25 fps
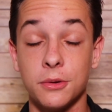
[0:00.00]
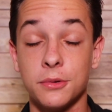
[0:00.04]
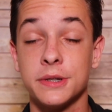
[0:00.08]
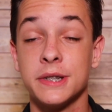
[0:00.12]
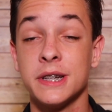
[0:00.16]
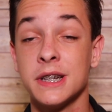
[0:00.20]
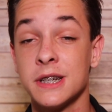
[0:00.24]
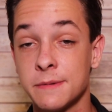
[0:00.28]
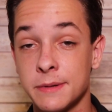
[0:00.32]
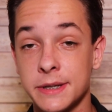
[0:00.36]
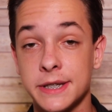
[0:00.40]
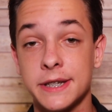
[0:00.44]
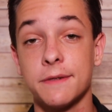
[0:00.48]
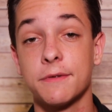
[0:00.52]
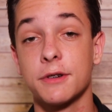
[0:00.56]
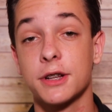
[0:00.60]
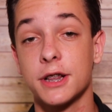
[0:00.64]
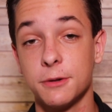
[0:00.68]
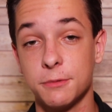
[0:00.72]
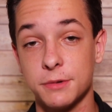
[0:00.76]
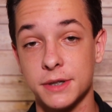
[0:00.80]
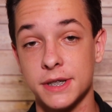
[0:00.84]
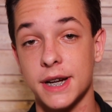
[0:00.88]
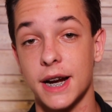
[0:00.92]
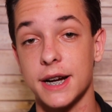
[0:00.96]
Lucia
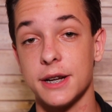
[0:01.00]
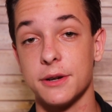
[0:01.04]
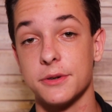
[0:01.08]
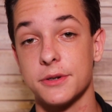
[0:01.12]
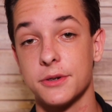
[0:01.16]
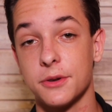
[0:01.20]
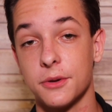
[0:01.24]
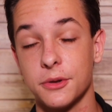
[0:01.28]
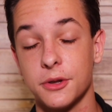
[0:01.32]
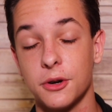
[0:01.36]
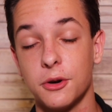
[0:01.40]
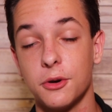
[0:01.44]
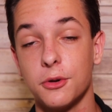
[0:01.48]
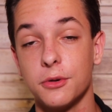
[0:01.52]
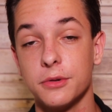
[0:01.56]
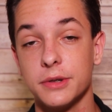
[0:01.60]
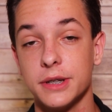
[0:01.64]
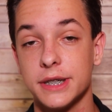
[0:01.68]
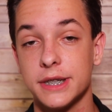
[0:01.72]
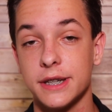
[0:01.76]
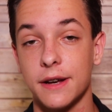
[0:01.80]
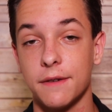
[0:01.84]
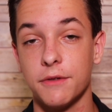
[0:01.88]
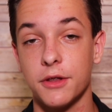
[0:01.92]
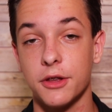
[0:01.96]
specifically was 9 years old, the
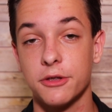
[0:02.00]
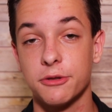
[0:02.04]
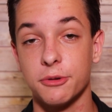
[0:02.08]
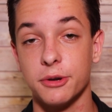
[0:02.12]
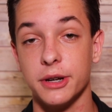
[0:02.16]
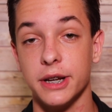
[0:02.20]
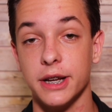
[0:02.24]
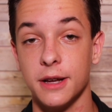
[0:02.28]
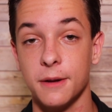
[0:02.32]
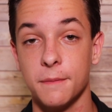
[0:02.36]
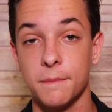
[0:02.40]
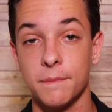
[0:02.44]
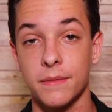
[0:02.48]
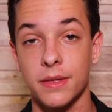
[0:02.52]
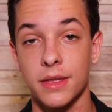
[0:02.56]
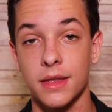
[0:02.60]
oldest of the three.